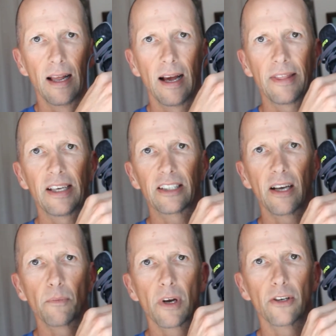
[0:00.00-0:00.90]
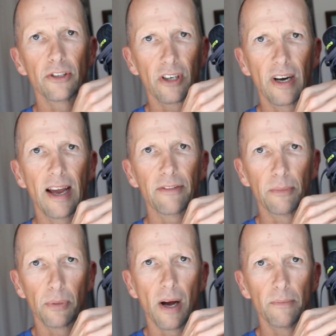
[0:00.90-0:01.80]
I think some runners are going to have
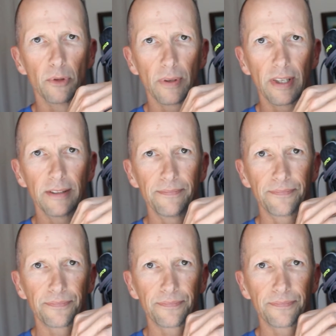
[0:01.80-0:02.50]
some problems with it.